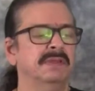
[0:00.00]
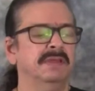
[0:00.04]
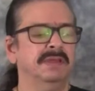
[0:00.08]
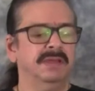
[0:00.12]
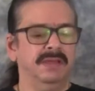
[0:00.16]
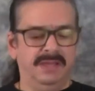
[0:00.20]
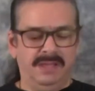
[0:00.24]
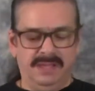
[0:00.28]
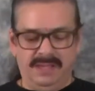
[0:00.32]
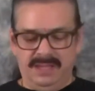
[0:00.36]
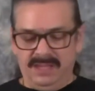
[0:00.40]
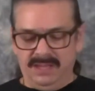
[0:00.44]

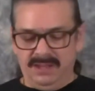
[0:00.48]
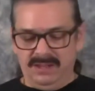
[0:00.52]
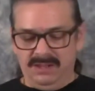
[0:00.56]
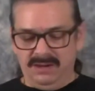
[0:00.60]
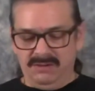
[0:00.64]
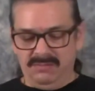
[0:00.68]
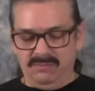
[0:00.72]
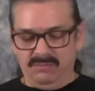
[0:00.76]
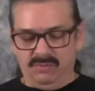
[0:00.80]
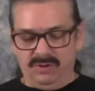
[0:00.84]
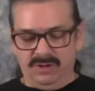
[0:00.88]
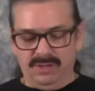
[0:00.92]

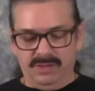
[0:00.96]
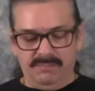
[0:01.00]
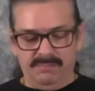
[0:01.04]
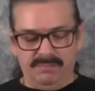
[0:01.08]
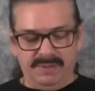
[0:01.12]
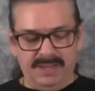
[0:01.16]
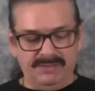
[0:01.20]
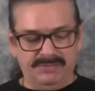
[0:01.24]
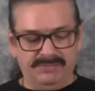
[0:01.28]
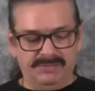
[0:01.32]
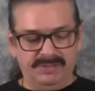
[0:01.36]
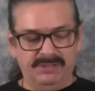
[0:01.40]
And one of the
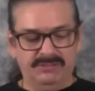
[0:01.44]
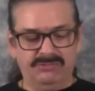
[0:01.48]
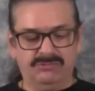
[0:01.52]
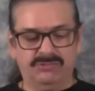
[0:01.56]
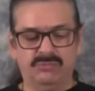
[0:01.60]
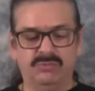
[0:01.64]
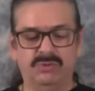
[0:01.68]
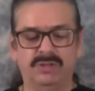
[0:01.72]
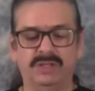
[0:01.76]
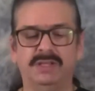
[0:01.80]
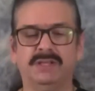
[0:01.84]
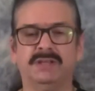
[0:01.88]
best things to
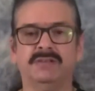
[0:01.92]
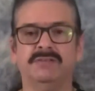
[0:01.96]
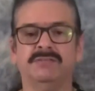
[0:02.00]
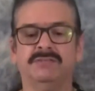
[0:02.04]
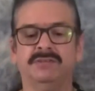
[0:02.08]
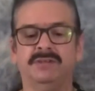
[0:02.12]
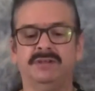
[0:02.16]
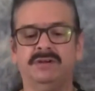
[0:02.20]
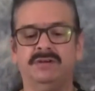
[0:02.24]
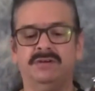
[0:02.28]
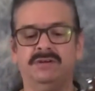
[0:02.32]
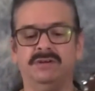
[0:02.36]
really
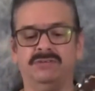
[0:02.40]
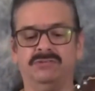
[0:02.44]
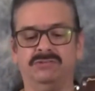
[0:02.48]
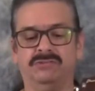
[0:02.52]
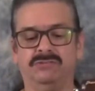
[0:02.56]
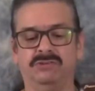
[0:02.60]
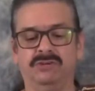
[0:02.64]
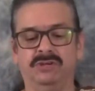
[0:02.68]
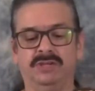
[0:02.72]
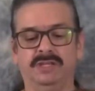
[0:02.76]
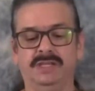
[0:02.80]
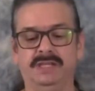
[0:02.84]
consider is
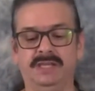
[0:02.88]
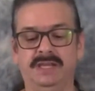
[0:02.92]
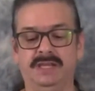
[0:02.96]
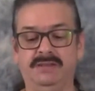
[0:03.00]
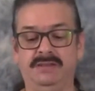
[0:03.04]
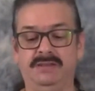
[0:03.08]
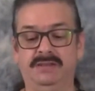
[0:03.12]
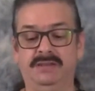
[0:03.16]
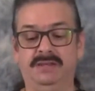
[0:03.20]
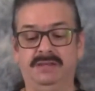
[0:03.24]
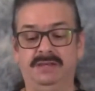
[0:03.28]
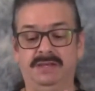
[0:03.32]
looking at
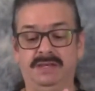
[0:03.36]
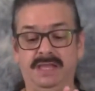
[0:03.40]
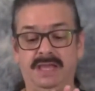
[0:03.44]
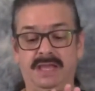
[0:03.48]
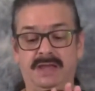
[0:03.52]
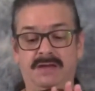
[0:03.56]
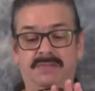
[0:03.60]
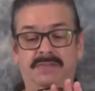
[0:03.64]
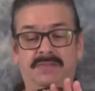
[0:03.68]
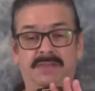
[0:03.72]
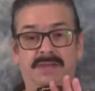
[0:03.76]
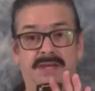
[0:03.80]

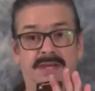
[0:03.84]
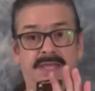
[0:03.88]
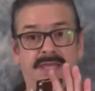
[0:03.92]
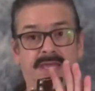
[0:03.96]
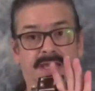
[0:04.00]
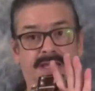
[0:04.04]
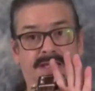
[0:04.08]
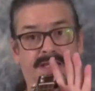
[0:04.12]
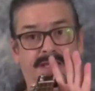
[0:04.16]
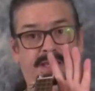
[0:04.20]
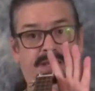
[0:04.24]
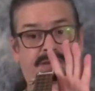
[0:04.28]
down the
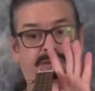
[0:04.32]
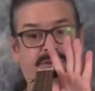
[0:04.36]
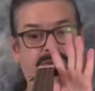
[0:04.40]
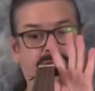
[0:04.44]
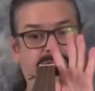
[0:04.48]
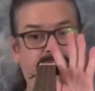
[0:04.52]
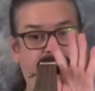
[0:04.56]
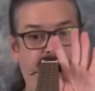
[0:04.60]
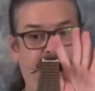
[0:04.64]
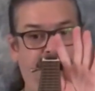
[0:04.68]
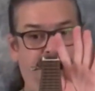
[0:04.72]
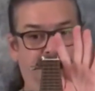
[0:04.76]
neck. Now, I know
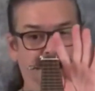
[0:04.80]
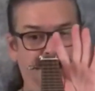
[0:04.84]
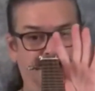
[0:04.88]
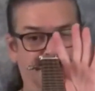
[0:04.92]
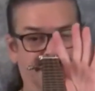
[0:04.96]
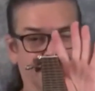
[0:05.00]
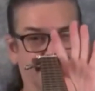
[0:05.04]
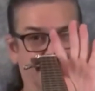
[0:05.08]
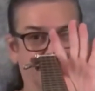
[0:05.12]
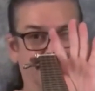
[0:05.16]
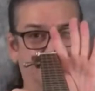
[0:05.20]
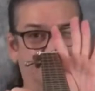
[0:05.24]
you probably
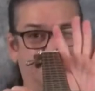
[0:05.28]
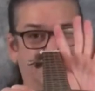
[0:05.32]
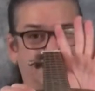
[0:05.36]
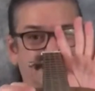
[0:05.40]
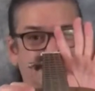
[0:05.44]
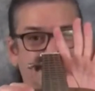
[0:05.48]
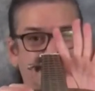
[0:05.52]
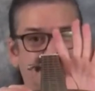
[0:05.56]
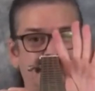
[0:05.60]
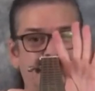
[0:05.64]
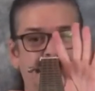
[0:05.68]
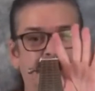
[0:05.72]
can't
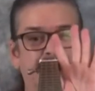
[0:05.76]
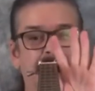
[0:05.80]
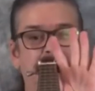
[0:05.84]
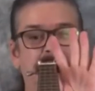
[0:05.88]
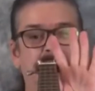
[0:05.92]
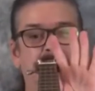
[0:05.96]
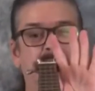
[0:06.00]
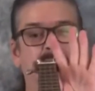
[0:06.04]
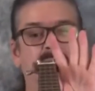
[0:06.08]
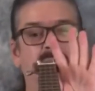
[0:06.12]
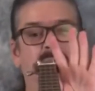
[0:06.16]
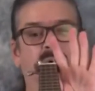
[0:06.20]
see,
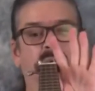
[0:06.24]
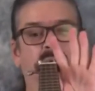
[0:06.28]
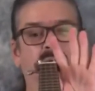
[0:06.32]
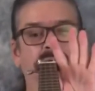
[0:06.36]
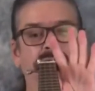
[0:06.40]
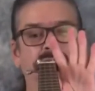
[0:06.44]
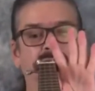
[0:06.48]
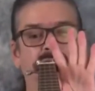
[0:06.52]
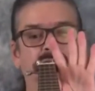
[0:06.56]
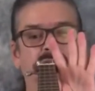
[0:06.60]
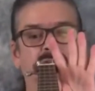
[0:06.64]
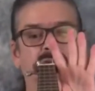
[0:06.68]
but when
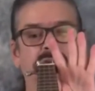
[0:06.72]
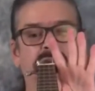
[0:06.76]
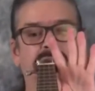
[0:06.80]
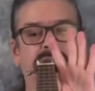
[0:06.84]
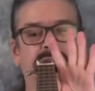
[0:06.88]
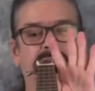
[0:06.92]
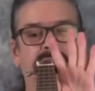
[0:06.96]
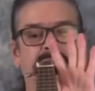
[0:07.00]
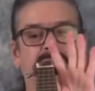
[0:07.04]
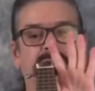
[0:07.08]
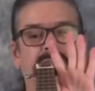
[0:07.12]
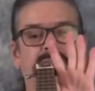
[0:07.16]
you look
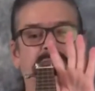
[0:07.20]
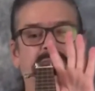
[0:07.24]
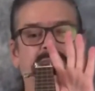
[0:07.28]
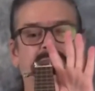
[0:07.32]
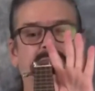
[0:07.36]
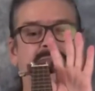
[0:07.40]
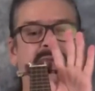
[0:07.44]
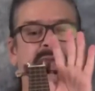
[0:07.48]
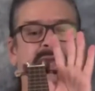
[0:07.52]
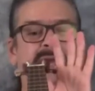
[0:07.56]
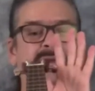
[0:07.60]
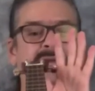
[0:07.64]
down the
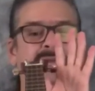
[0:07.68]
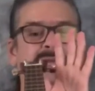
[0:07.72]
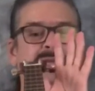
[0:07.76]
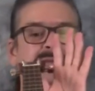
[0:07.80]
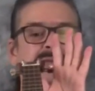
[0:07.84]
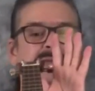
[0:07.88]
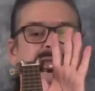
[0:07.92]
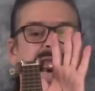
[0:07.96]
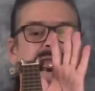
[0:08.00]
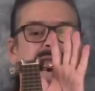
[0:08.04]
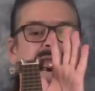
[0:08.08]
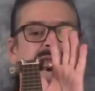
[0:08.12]
neck,
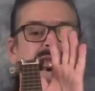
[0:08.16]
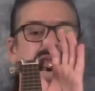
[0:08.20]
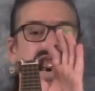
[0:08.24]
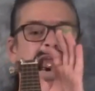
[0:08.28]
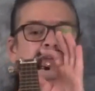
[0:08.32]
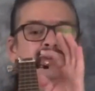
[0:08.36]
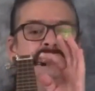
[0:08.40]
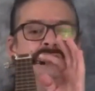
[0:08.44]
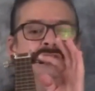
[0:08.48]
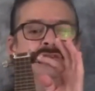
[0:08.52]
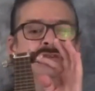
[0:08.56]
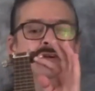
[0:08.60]

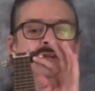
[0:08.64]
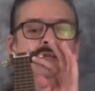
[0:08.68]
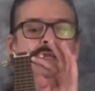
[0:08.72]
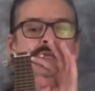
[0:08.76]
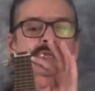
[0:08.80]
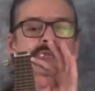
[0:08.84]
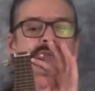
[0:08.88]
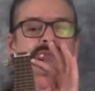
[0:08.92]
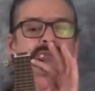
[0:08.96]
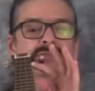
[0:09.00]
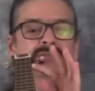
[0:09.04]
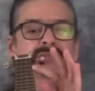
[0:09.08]
you're
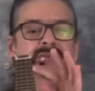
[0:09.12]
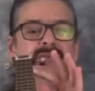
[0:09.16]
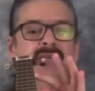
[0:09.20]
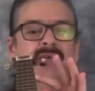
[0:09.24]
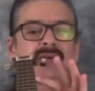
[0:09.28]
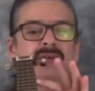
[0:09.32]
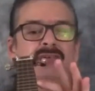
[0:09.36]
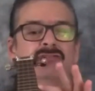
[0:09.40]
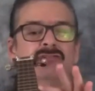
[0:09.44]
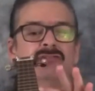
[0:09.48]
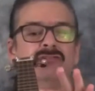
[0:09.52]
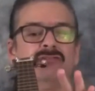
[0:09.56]
looking to see
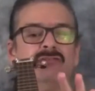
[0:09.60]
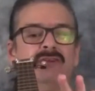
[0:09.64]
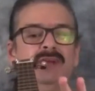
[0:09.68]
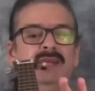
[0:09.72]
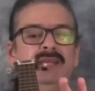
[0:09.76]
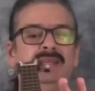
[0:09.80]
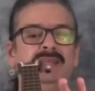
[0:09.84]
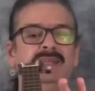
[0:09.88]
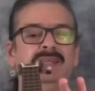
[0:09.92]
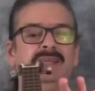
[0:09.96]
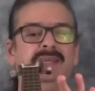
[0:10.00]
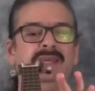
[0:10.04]
how
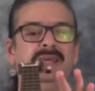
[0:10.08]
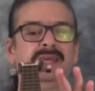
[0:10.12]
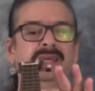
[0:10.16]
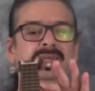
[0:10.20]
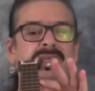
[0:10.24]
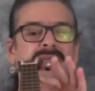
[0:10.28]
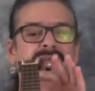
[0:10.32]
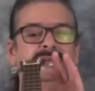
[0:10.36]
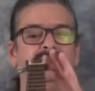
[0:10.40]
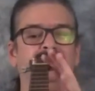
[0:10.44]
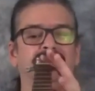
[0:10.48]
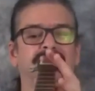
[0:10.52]
straight the neck
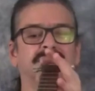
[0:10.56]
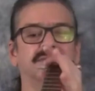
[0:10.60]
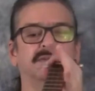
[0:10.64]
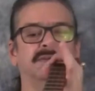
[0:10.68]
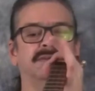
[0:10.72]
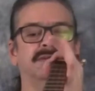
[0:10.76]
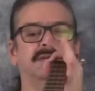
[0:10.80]
is.